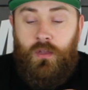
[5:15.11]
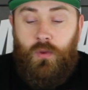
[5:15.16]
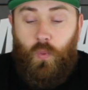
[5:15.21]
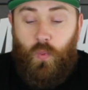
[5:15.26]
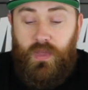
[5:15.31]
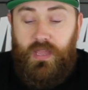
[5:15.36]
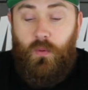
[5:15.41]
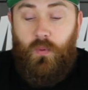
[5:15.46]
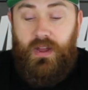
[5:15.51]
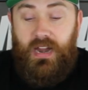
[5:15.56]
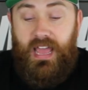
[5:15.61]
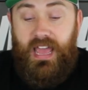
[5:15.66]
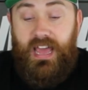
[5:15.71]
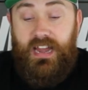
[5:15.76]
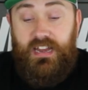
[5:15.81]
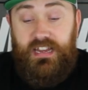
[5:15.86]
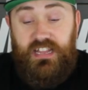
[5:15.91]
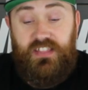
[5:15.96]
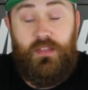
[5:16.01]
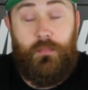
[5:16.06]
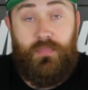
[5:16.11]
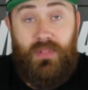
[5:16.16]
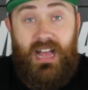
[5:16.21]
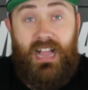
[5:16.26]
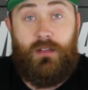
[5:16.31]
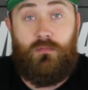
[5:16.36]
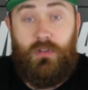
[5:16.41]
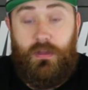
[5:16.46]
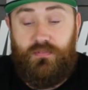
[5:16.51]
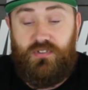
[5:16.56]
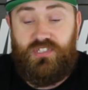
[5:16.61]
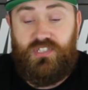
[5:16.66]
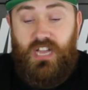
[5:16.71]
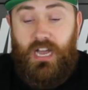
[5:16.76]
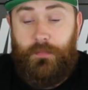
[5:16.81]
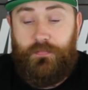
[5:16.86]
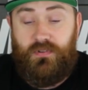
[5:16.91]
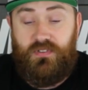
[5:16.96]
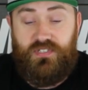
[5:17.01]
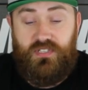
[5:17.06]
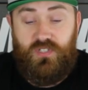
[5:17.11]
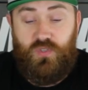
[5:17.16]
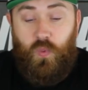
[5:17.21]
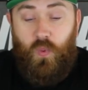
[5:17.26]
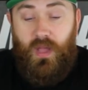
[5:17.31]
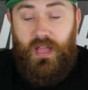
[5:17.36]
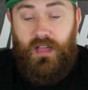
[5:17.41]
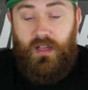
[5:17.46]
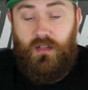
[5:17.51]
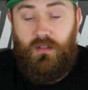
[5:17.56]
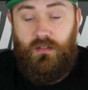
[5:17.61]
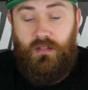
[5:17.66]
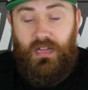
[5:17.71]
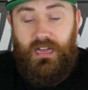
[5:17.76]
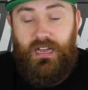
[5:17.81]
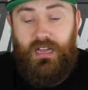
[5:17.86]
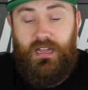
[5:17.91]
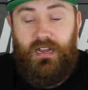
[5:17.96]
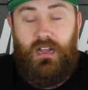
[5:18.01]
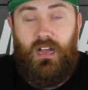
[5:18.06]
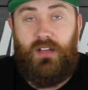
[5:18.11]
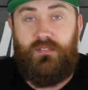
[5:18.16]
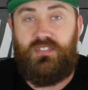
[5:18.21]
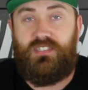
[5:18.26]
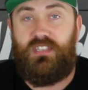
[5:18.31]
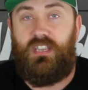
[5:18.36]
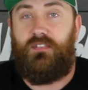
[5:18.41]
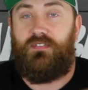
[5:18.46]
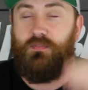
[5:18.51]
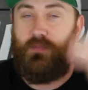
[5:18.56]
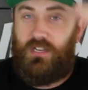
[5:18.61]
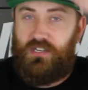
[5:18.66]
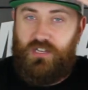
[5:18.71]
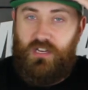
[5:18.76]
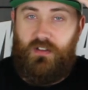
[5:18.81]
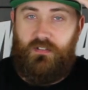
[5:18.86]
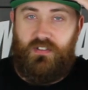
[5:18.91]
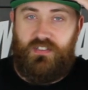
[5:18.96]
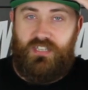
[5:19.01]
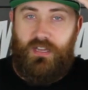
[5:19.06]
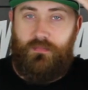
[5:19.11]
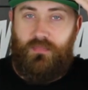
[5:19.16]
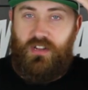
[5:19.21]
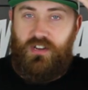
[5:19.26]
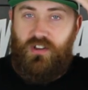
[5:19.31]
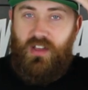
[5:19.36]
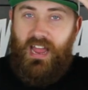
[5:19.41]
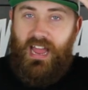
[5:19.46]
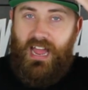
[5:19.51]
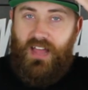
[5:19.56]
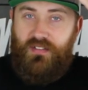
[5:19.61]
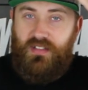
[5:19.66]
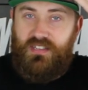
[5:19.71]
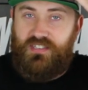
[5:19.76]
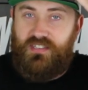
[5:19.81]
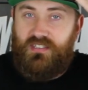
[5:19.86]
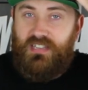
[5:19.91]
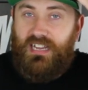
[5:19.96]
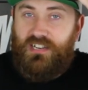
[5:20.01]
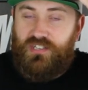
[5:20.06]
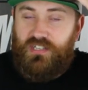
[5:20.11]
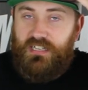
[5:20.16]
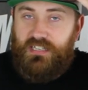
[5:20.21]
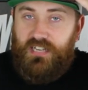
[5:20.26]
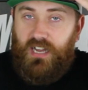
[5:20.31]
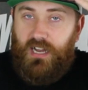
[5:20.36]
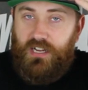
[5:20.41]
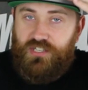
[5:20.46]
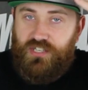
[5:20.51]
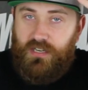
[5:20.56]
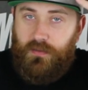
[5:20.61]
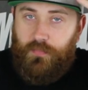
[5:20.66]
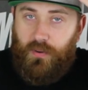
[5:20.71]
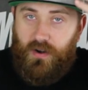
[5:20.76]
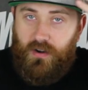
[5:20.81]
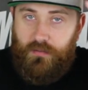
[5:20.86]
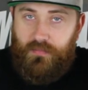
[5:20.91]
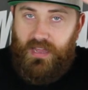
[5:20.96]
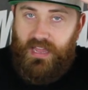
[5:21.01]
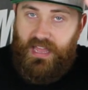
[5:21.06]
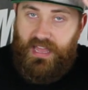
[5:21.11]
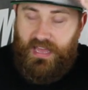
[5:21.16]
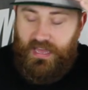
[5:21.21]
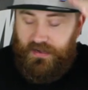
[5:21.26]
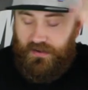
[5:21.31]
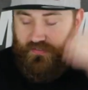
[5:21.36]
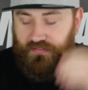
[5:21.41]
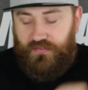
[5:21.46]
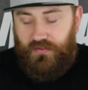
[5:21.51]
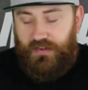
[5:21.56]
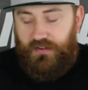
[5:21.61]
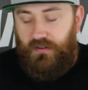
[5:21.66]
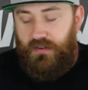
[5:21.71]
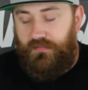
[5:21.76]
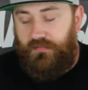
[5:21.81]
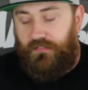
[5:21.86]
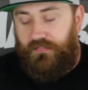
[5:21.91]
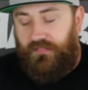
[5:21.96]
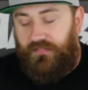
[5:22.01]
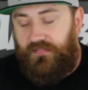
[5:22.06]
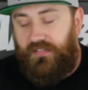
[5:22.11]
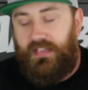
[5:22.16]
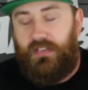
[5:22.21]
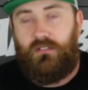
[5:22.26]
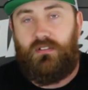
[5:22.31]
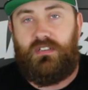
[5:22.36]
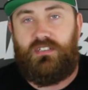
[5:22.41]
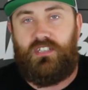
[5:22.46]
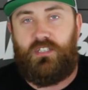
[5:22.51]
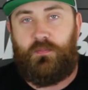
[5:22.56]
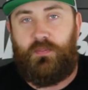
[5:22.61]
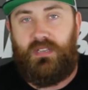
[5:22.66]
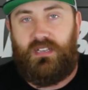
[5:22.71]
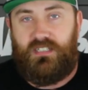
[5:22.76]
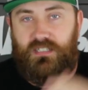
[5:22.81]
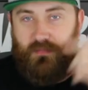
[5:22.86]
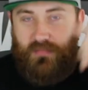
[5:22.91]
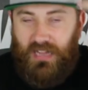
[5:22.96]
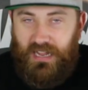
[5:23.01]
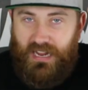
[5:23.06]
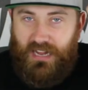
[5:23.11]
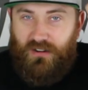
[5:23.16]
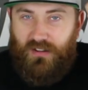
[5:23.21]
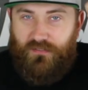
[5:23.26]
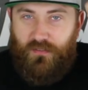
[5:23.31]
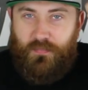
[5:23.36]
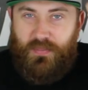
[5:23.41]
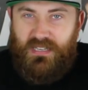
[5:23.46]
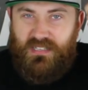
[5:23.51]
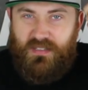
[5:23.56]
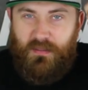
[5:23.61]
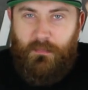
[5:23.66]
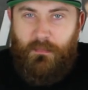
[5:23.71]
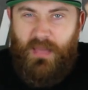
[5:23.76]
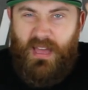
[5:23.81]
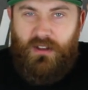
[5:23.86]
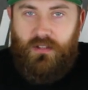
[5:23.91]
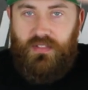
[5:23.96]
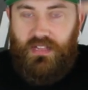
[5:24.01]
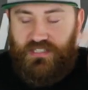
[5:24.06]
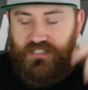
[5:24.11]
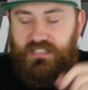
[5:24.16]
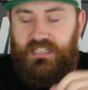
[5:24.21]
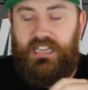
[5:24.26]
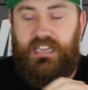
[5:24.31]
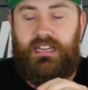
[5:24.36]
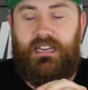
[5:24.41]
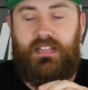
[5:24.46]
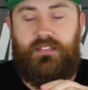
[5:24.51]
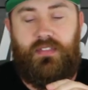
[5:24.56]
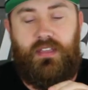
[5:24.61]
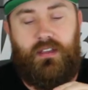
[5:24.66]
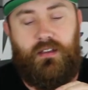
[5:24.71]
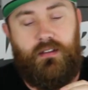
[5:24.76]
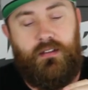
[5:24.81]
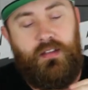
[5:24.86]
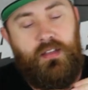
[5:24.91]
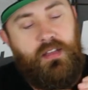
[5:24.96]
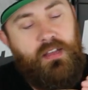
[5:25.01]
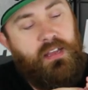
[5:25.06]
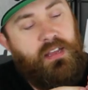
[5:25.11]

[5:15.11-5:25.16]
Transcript: we went ahead and did the black rubber stoppers as well. Uh, and obviously, especially if something on your hat, this is actually touching part of my head, and so I don't even feel it just because I'm not, I don't have a piece of metal that's digging in there.